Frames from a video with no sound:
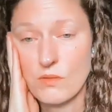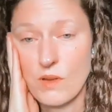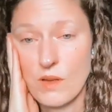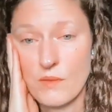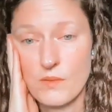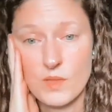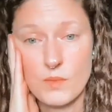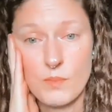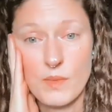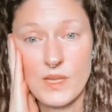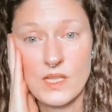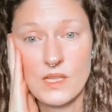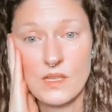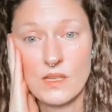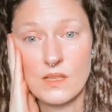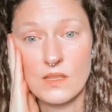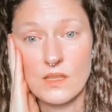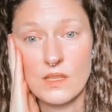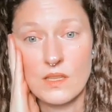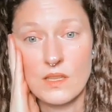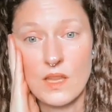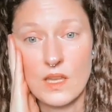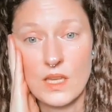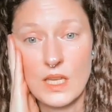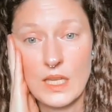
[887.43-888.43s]
I was
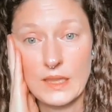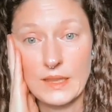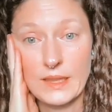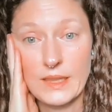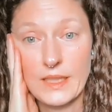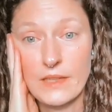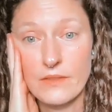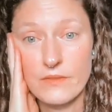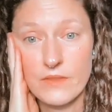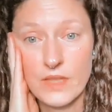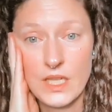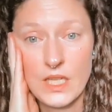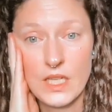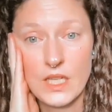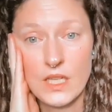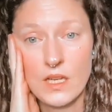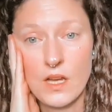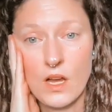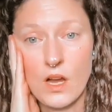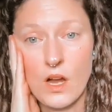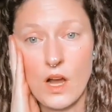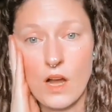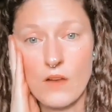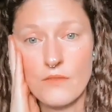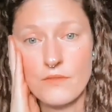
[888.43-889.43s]
basically like living
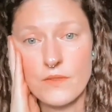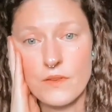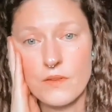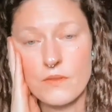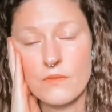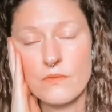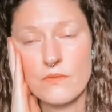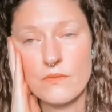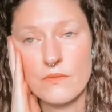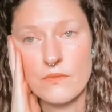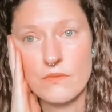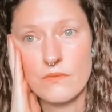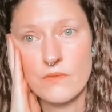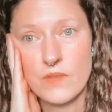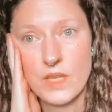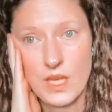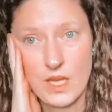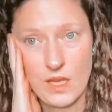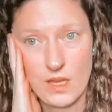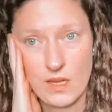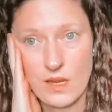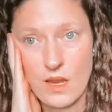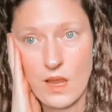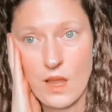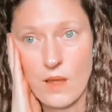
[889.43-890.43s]
off of the
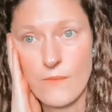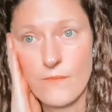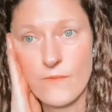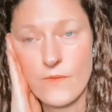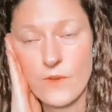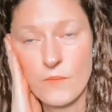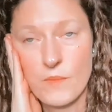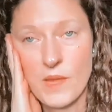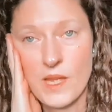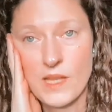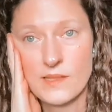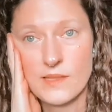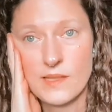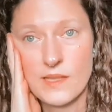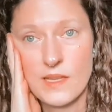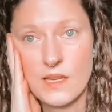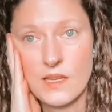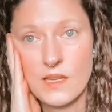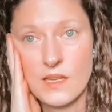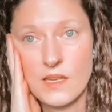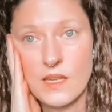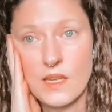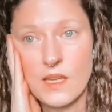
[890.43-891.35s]
income from Etsy.